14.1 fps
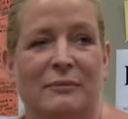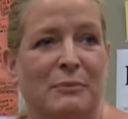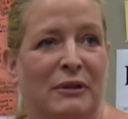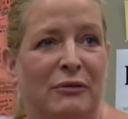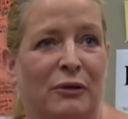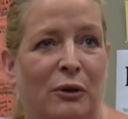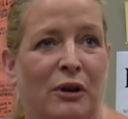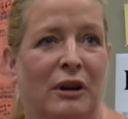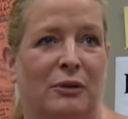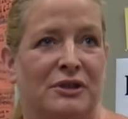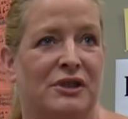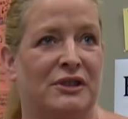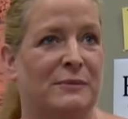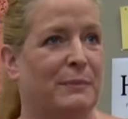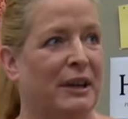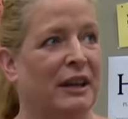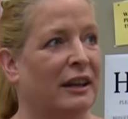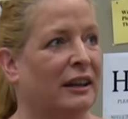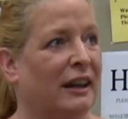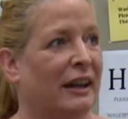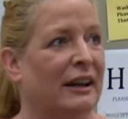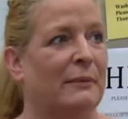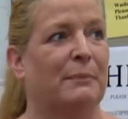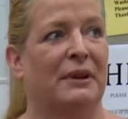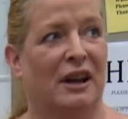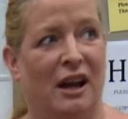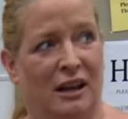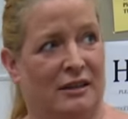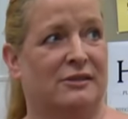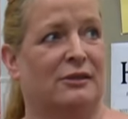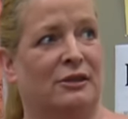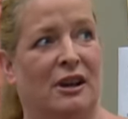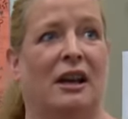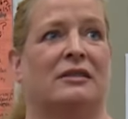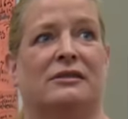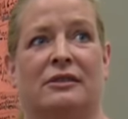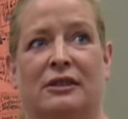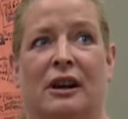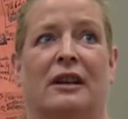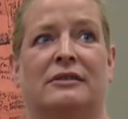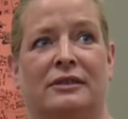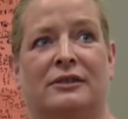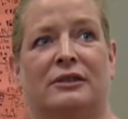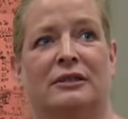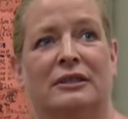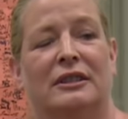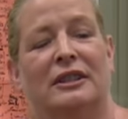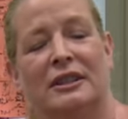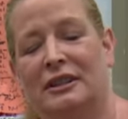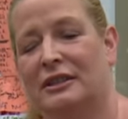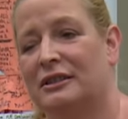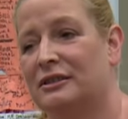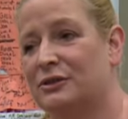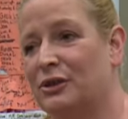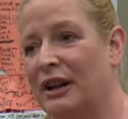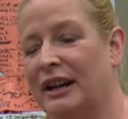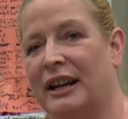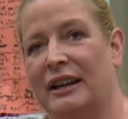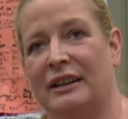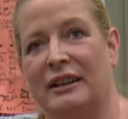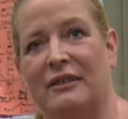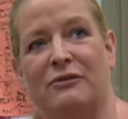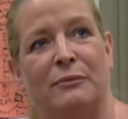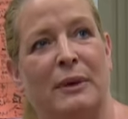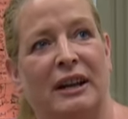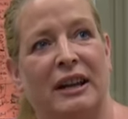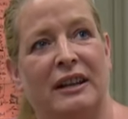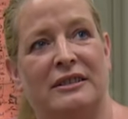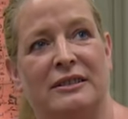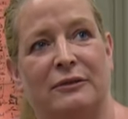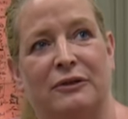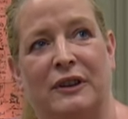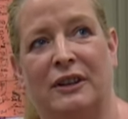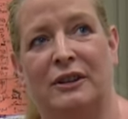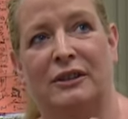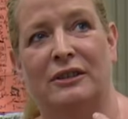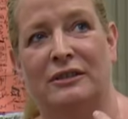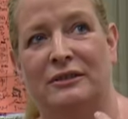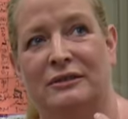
Before it would just be get up and hustle, hustle, hustle, try to get enough money to feel